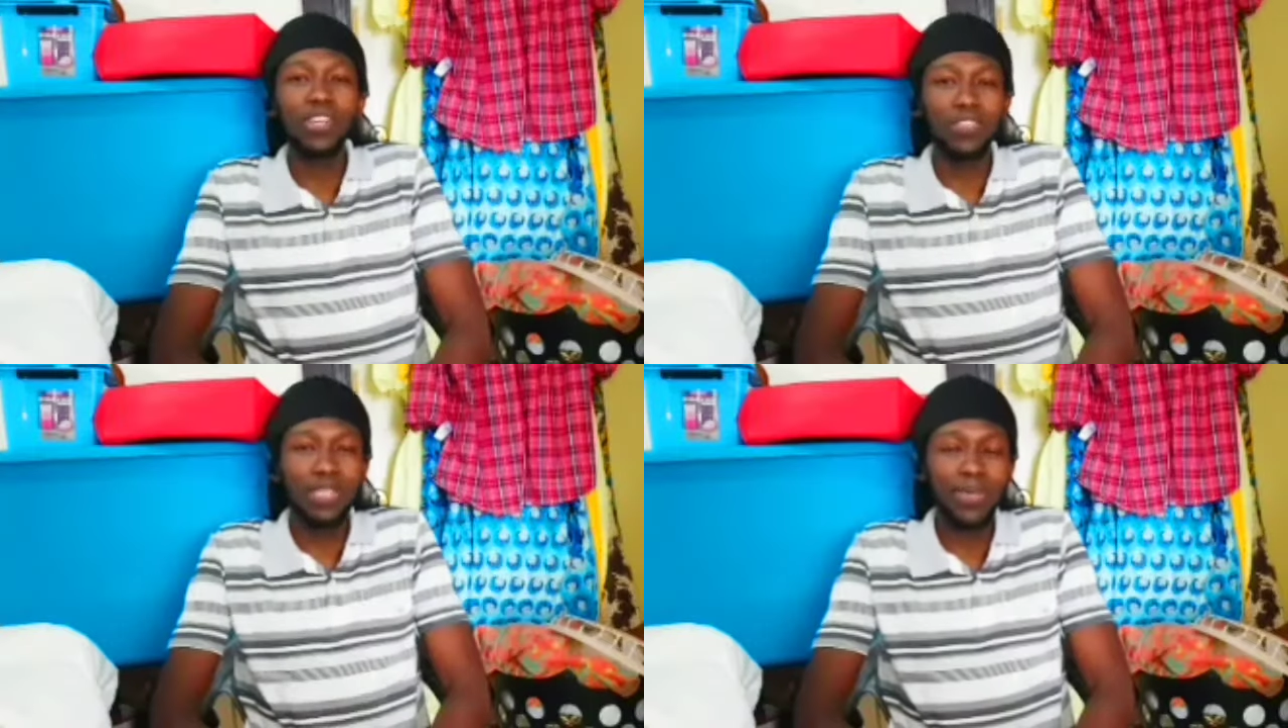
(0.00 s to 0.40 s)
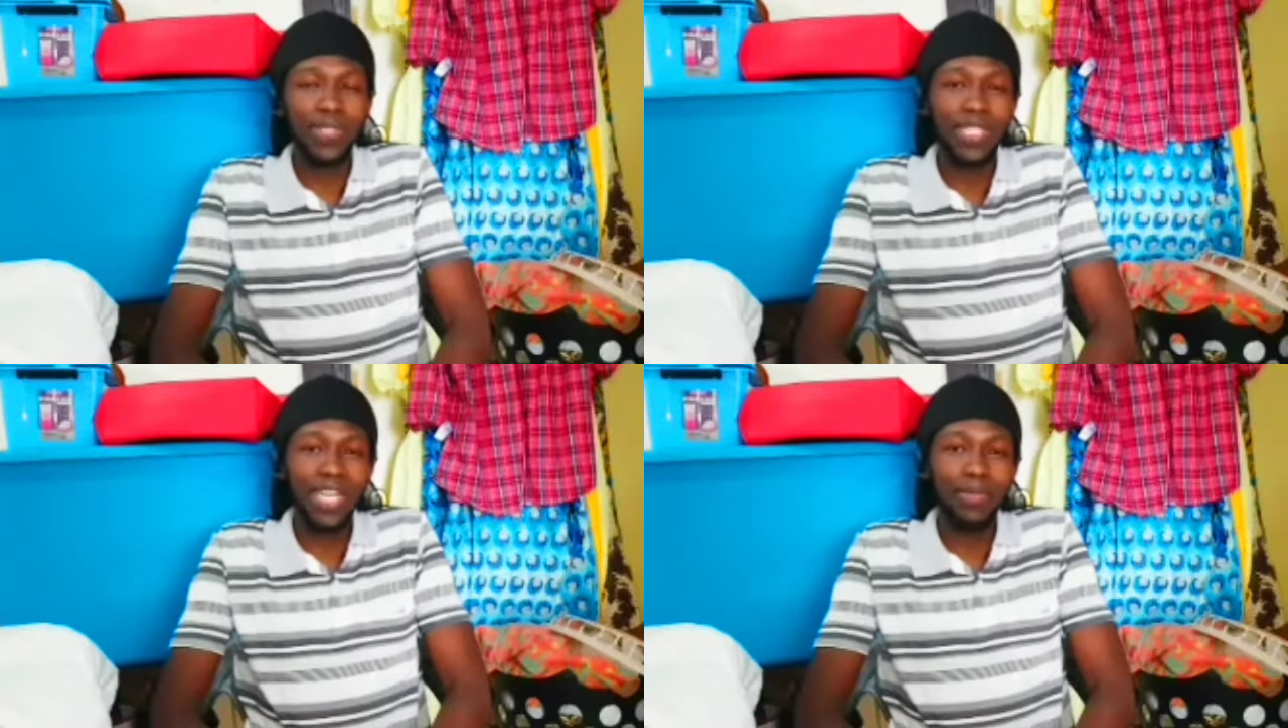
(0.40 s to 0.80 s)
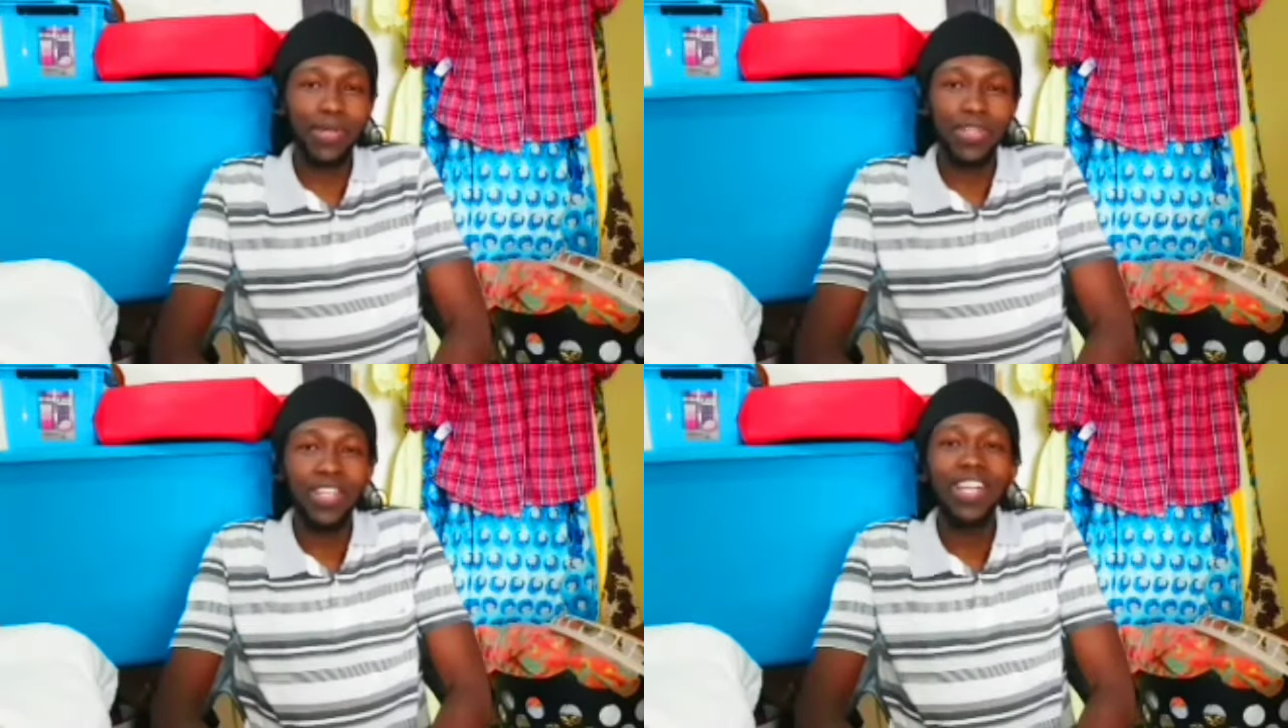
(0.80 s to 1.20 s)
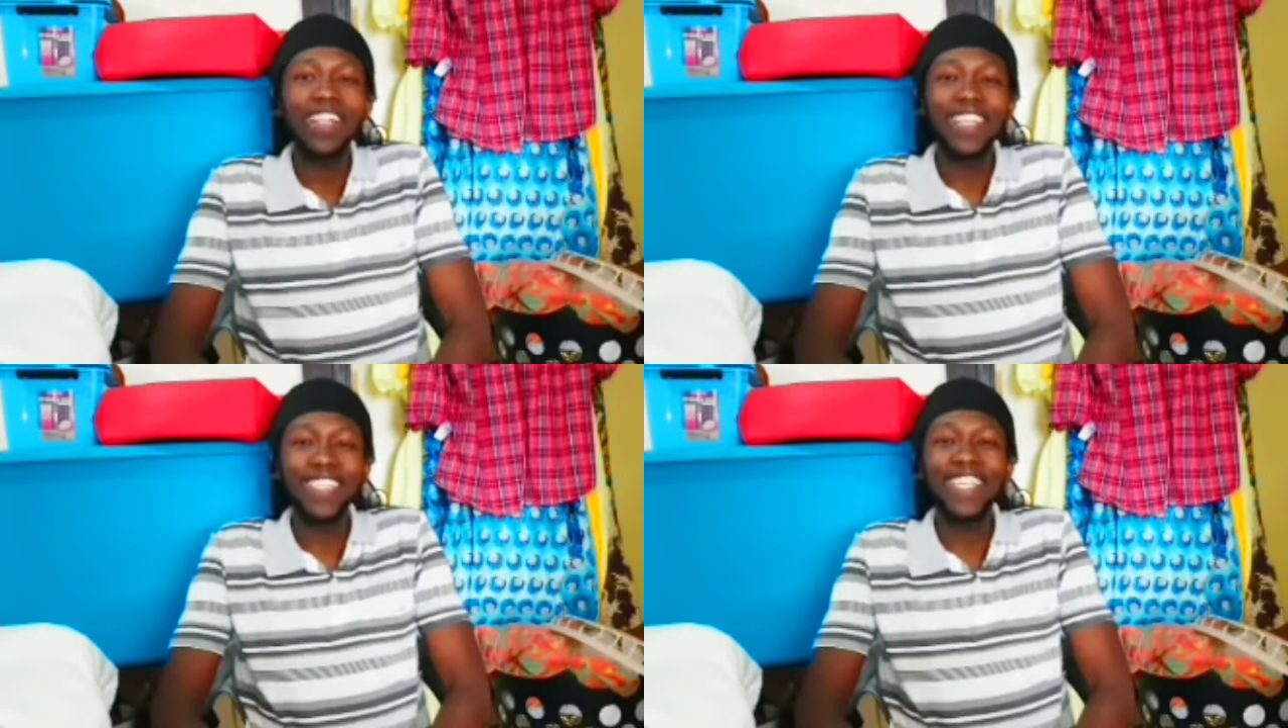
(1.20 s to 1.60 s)
enough jibber jabber,
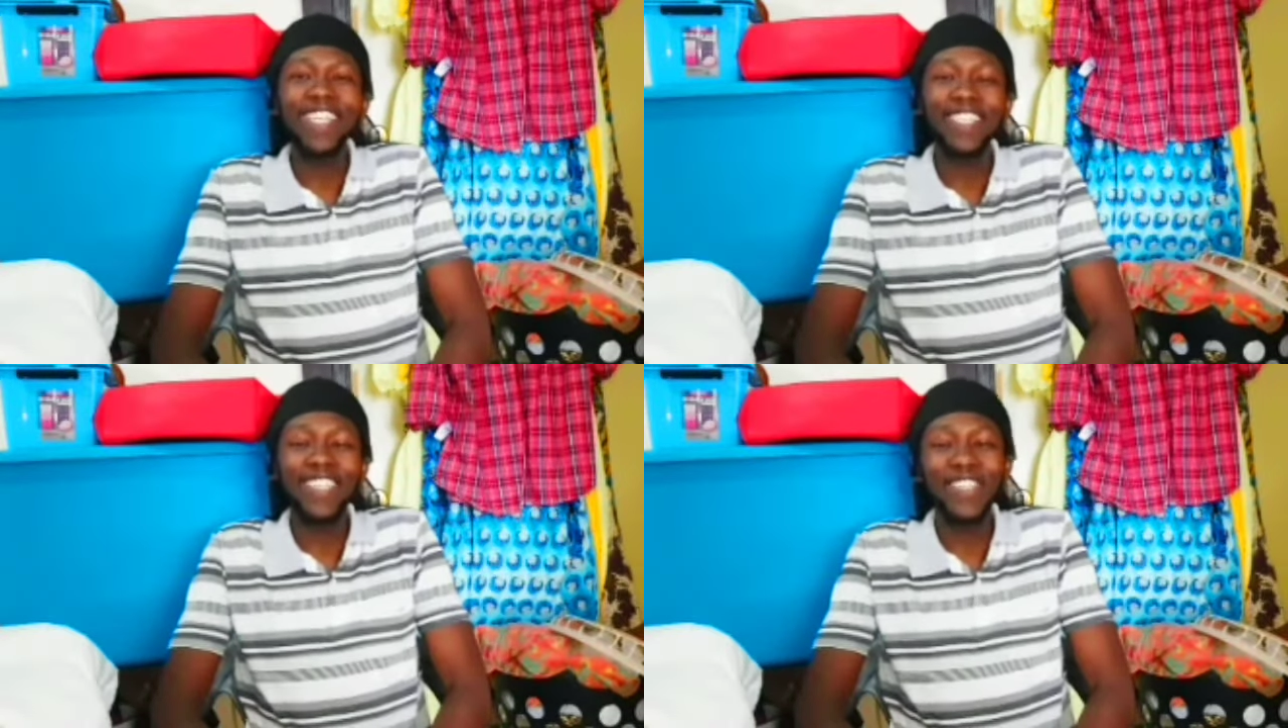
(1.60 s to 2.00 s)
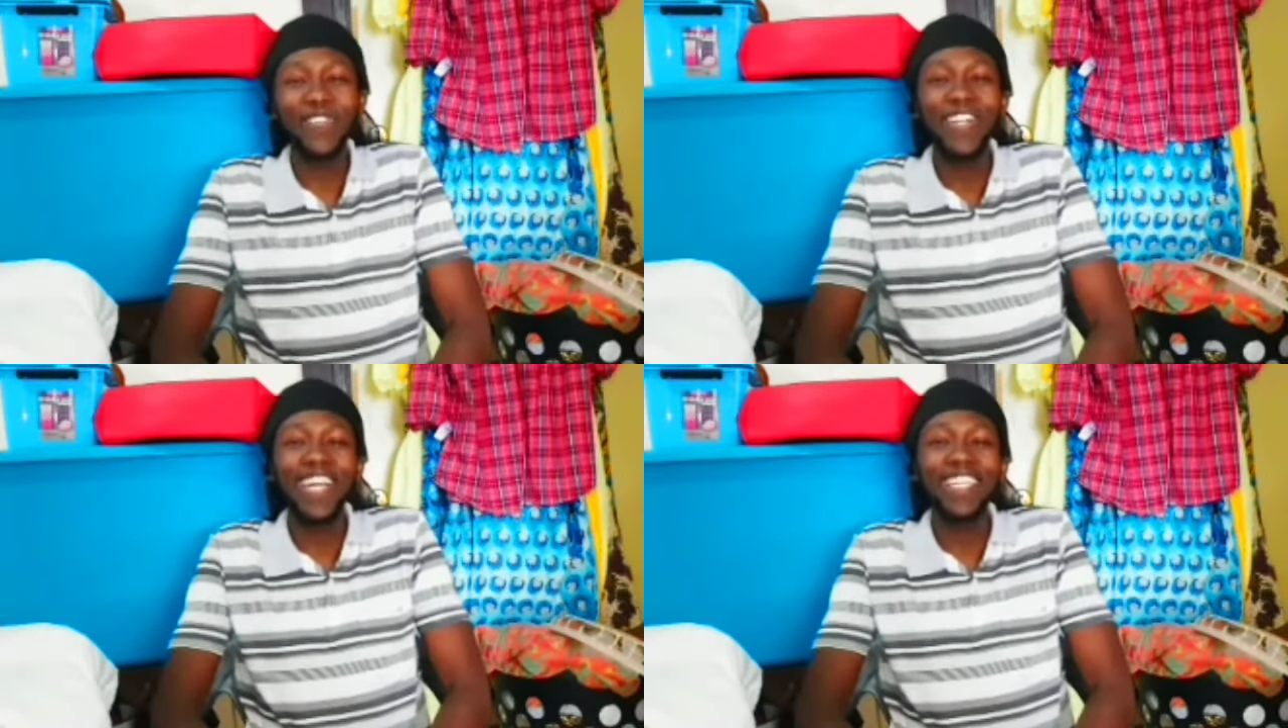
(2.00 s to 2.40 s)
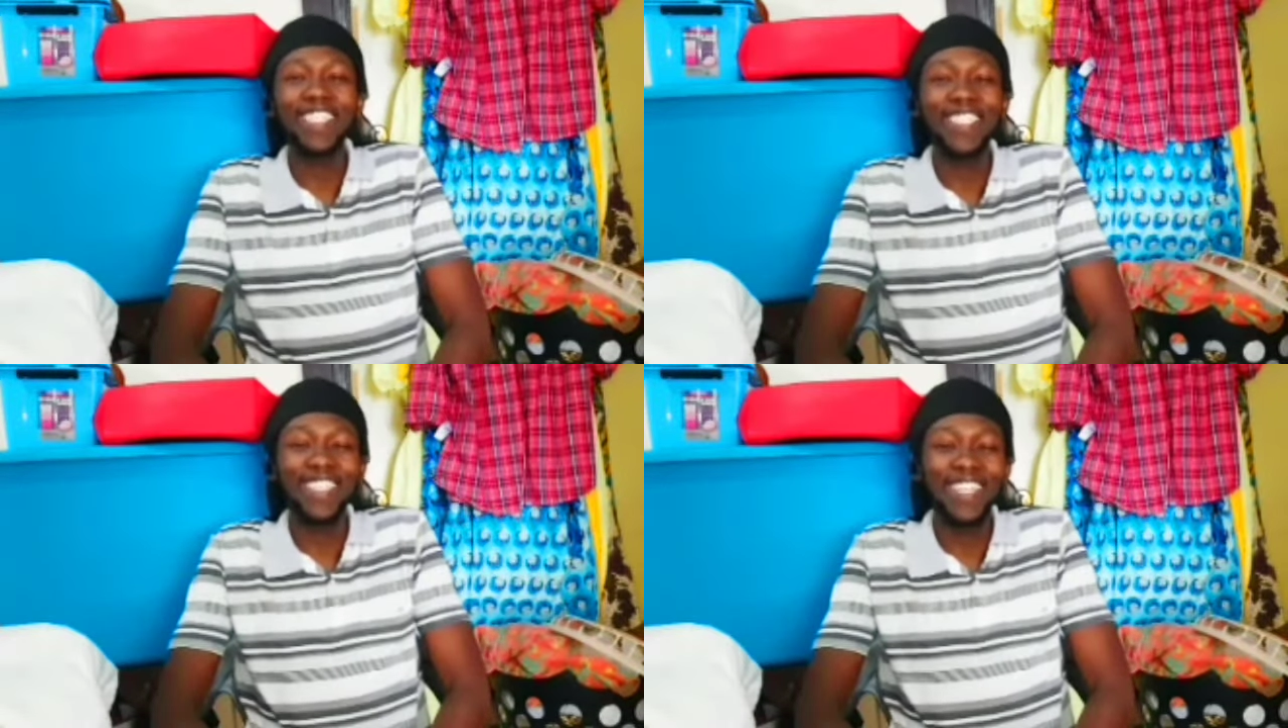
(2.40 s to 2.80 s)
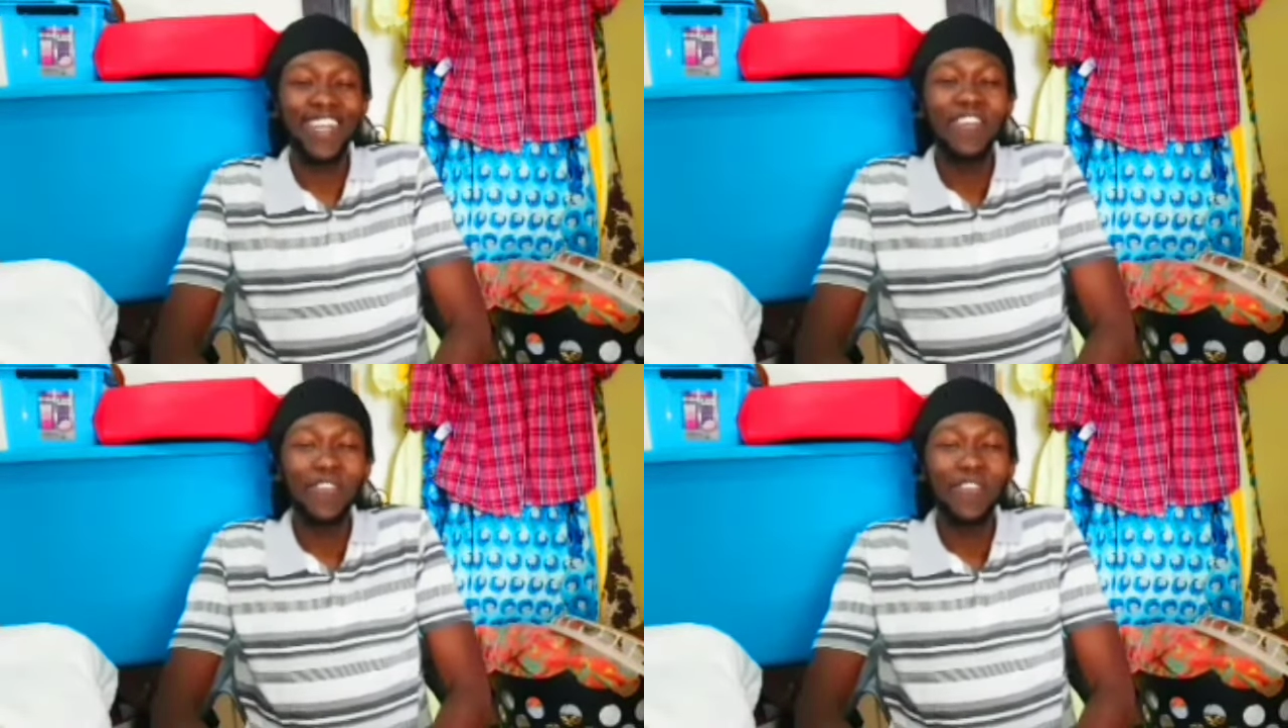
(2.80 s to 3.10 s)
let's get into this reaction